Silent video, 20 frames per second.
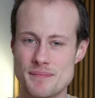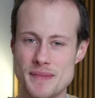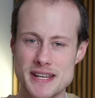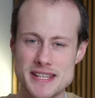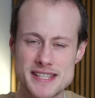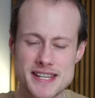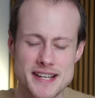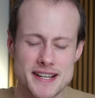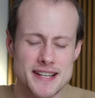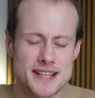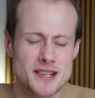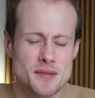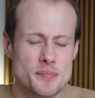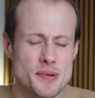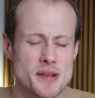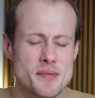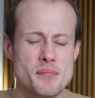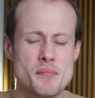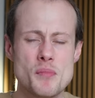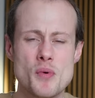Makes it a little
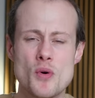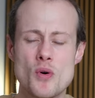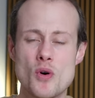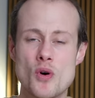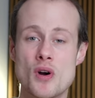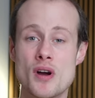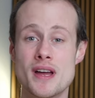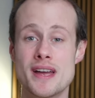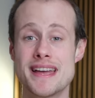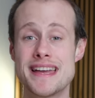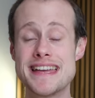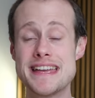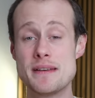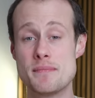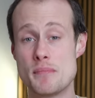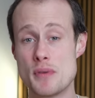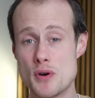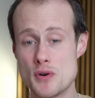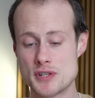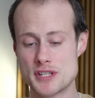bit more
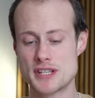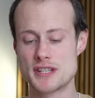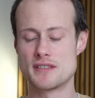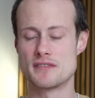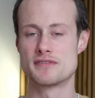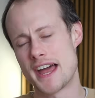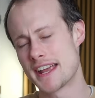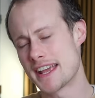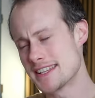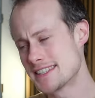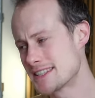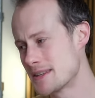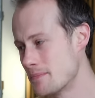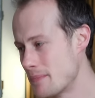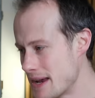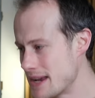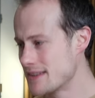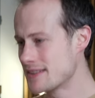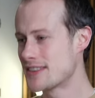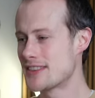emotive. I guess the
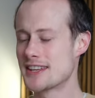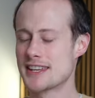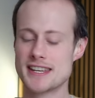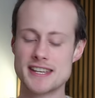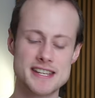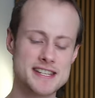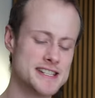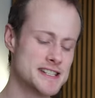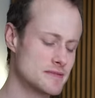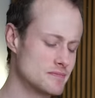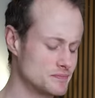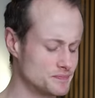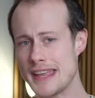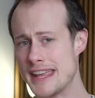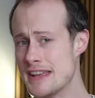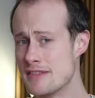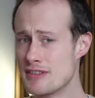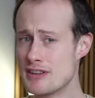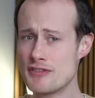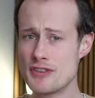main thing is,
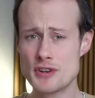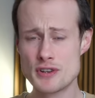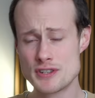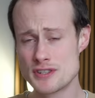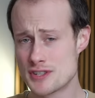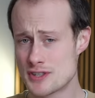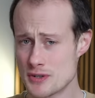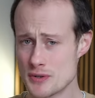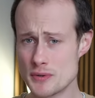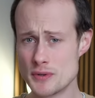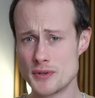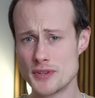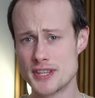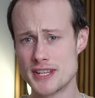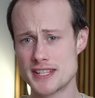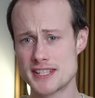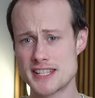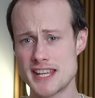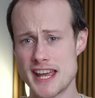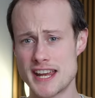even if you can do all
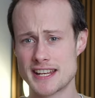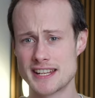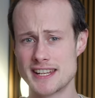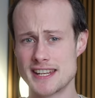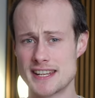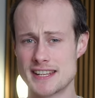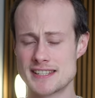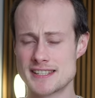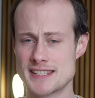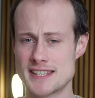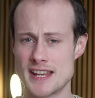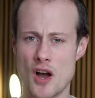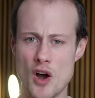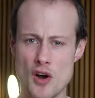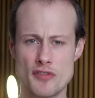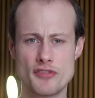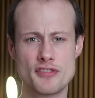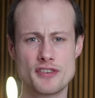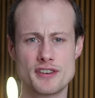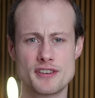these techniques,
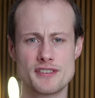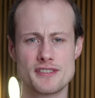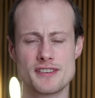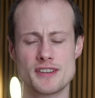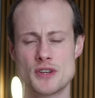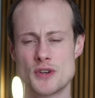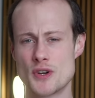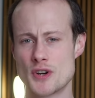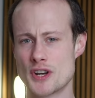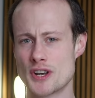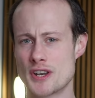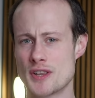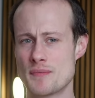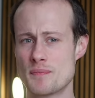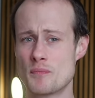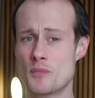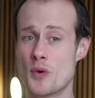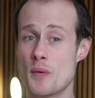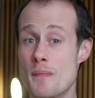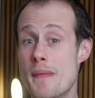often you're not gonna
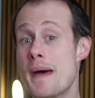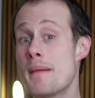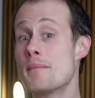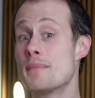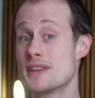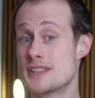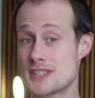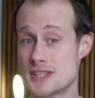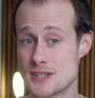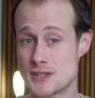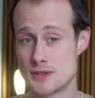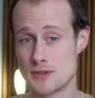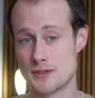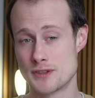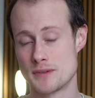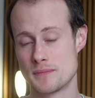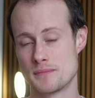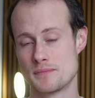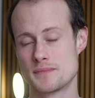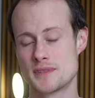remember to do
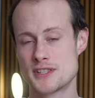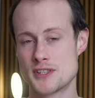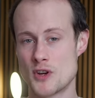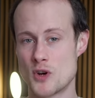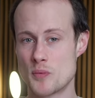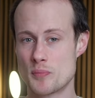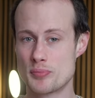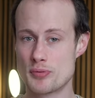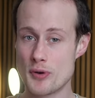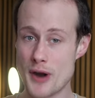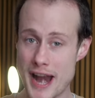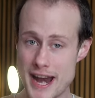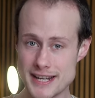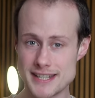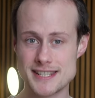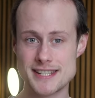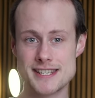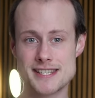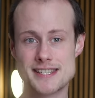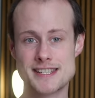them. So
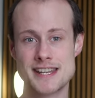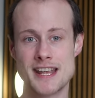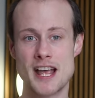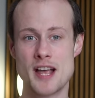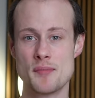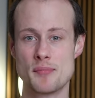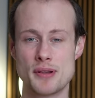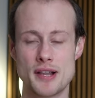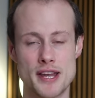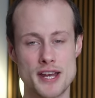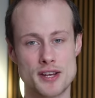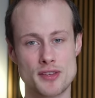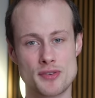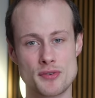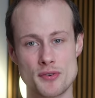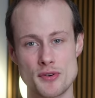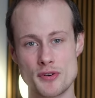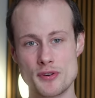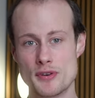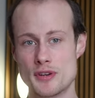practice playing
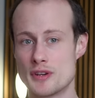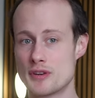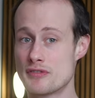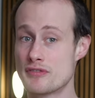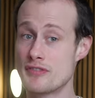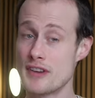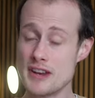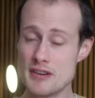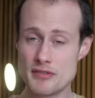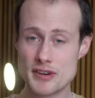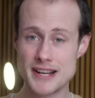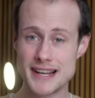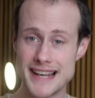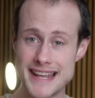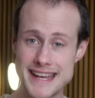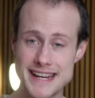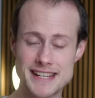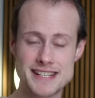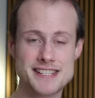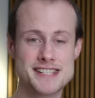through your favorite
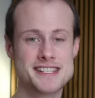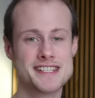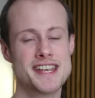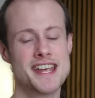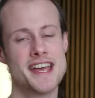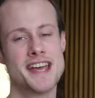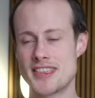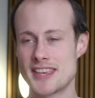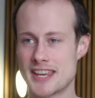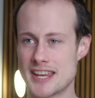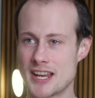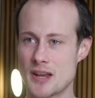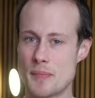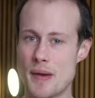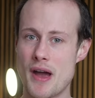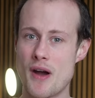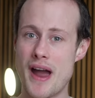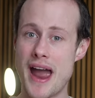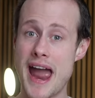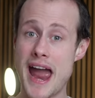licks, thinking
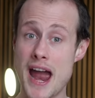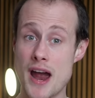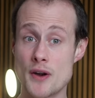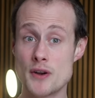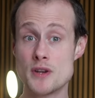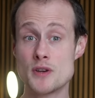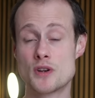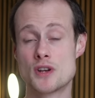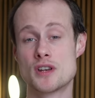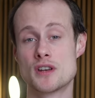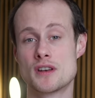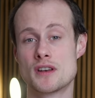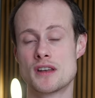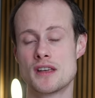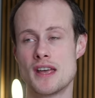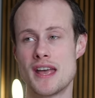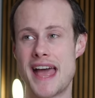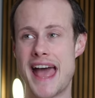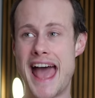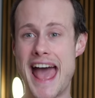about how you
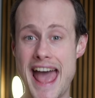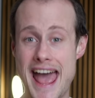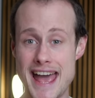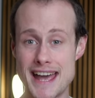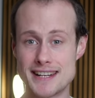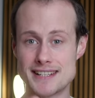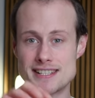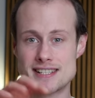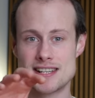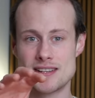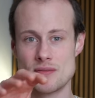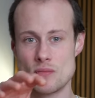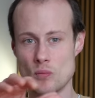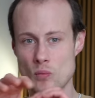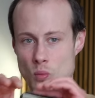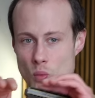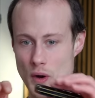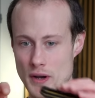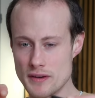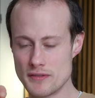can add
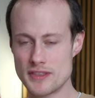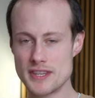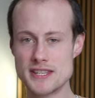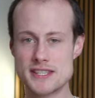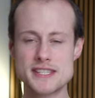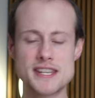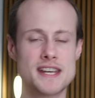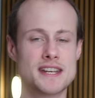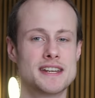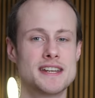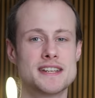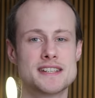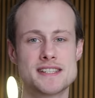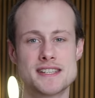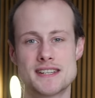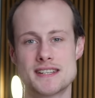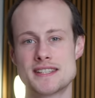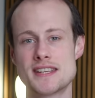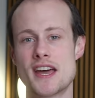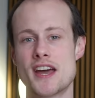one of these techniques
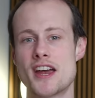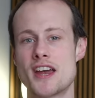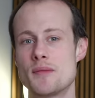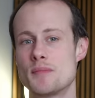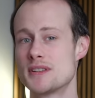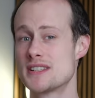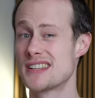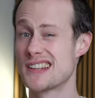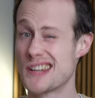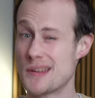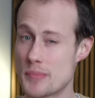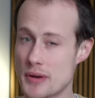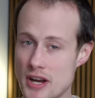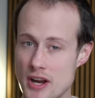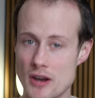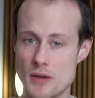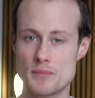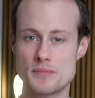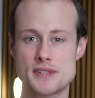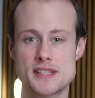at a time until it
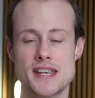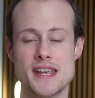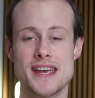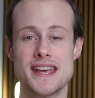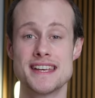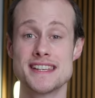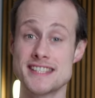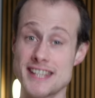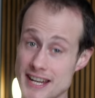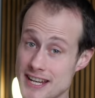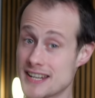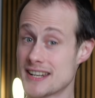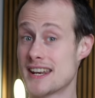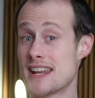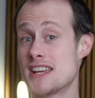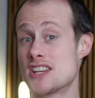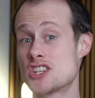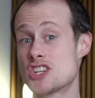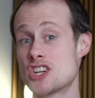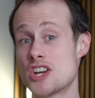becomes second
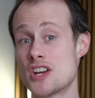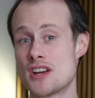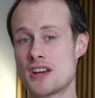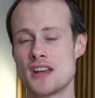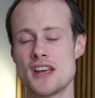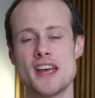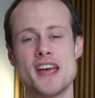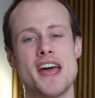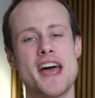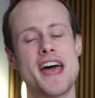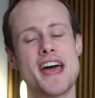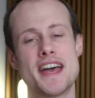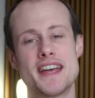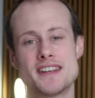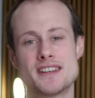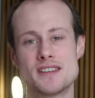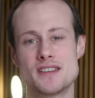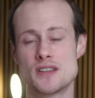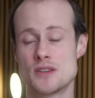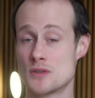nature
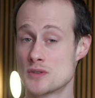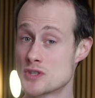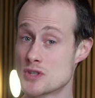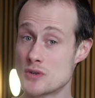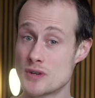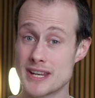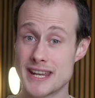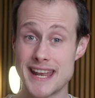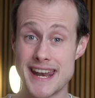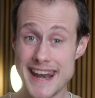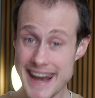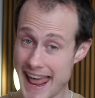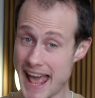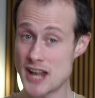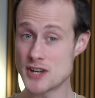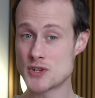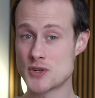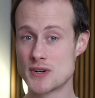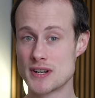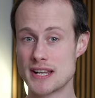and you're doing it
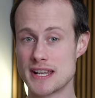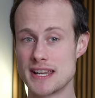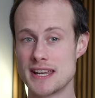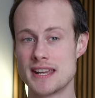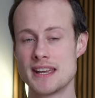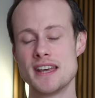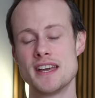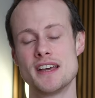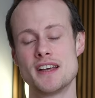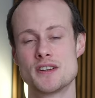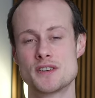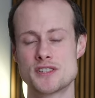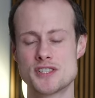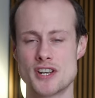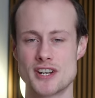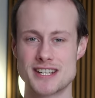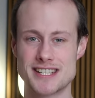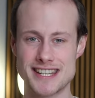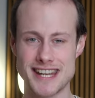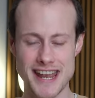naturally and you're
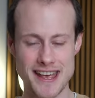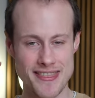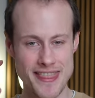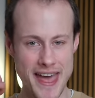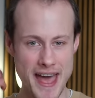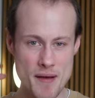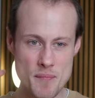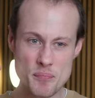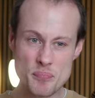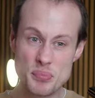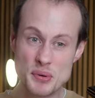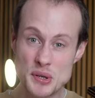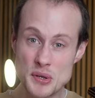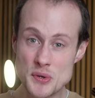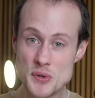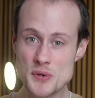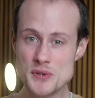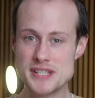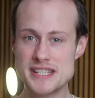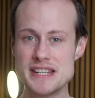starting to get that
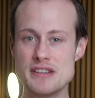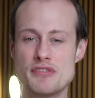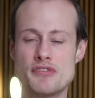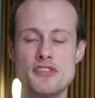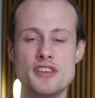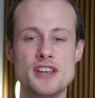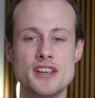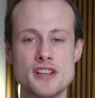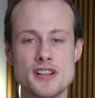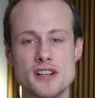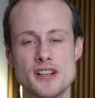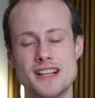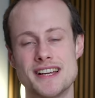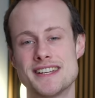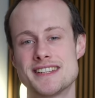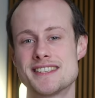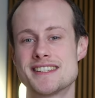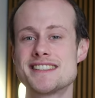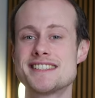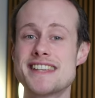bluesy feel
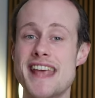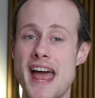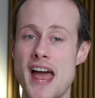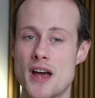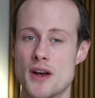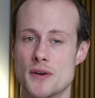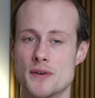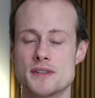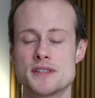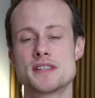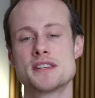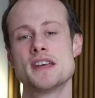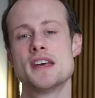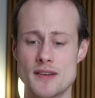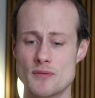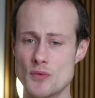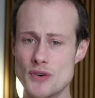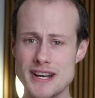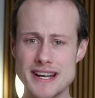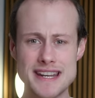and sound.
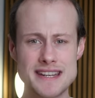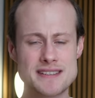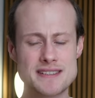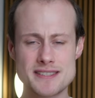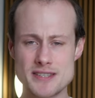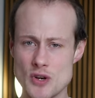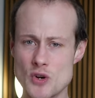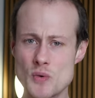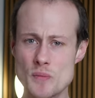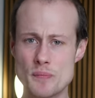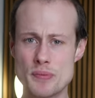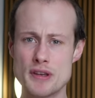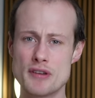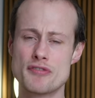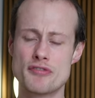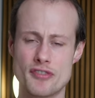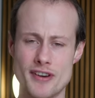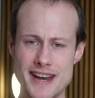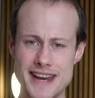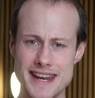And really, don't be
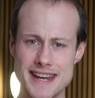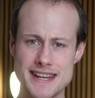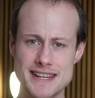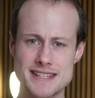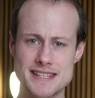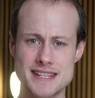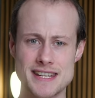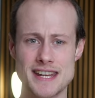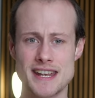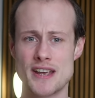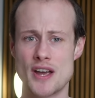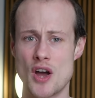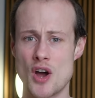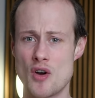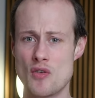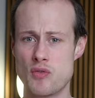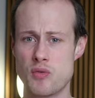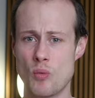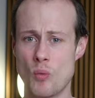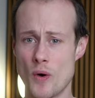afraid
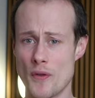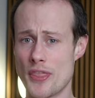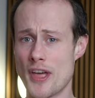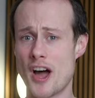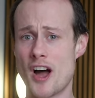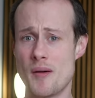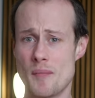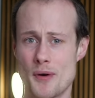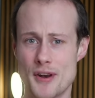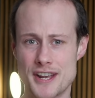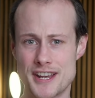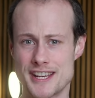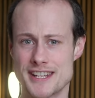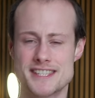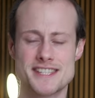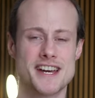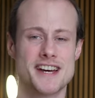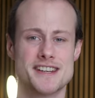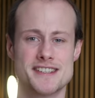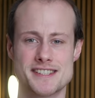of what the harmonica
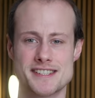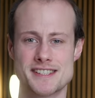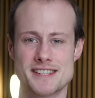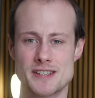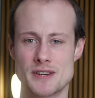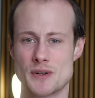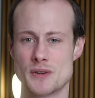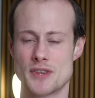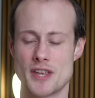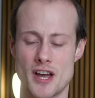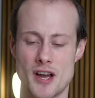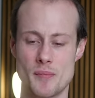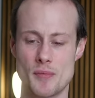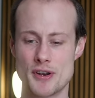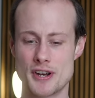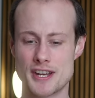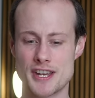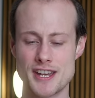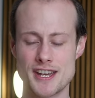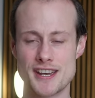does. You know, the
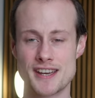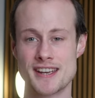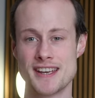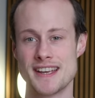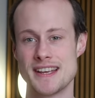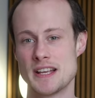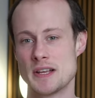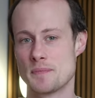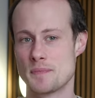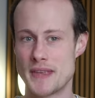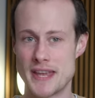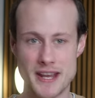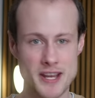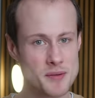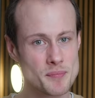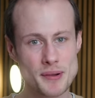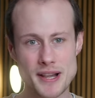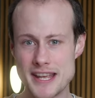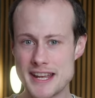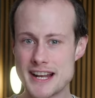harmonica, it
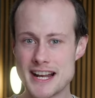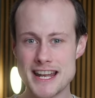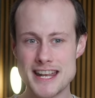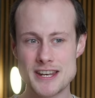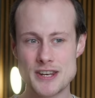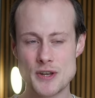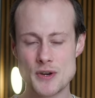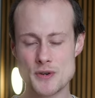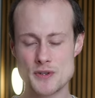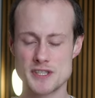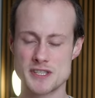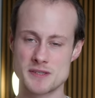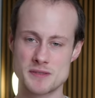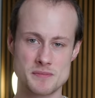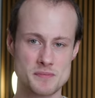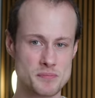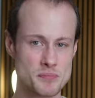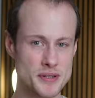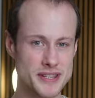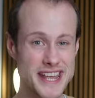can play clean notes,
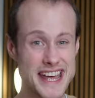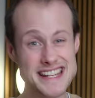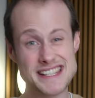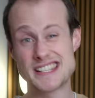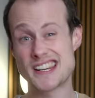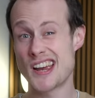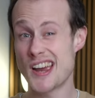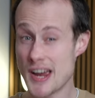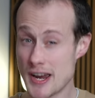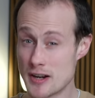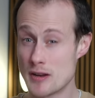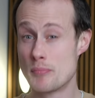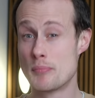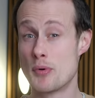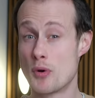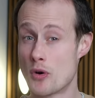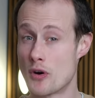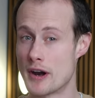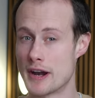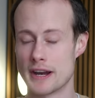but that's kind of
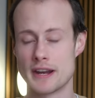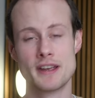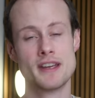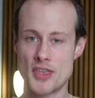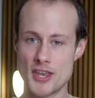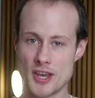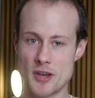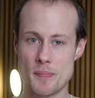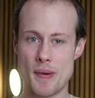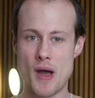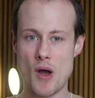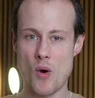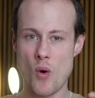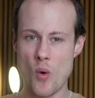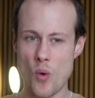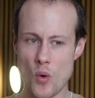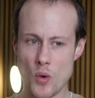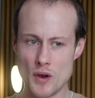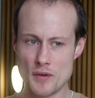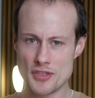boring. Think about
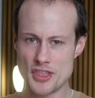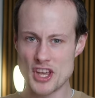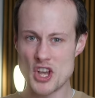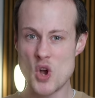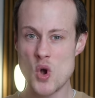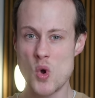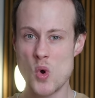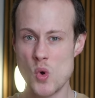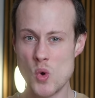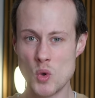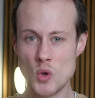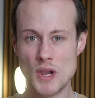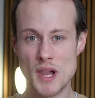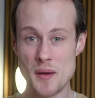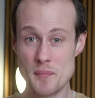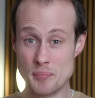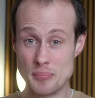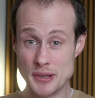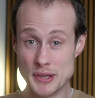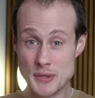all of the cool
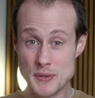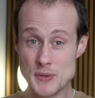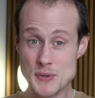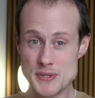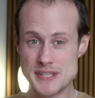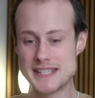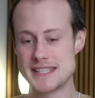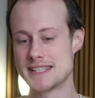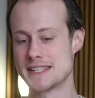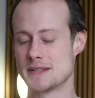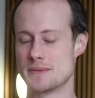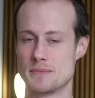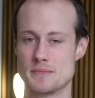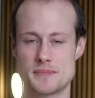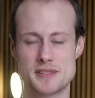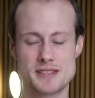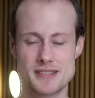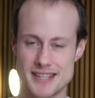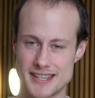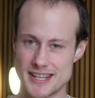
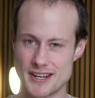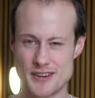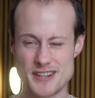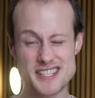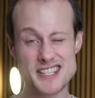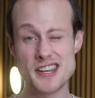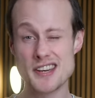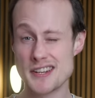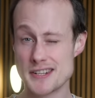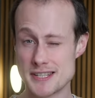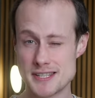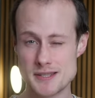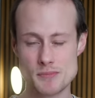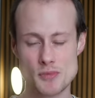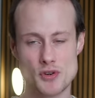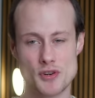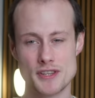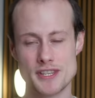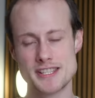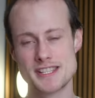bluesisms, and there are tons
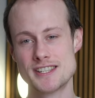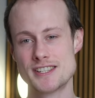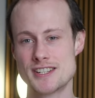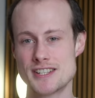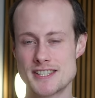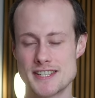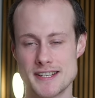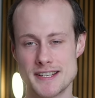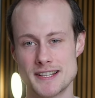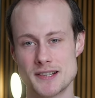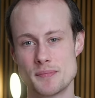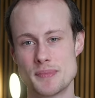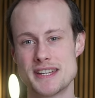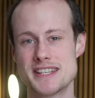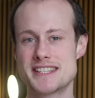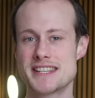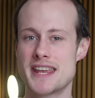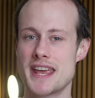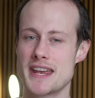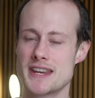more. This is just a little
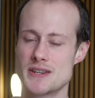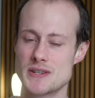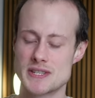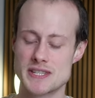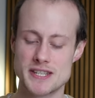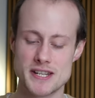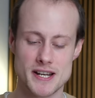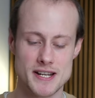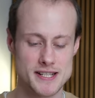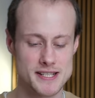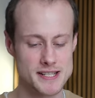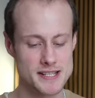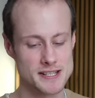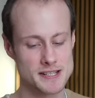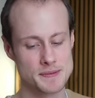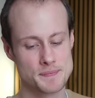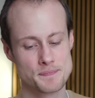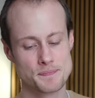bit to get you started.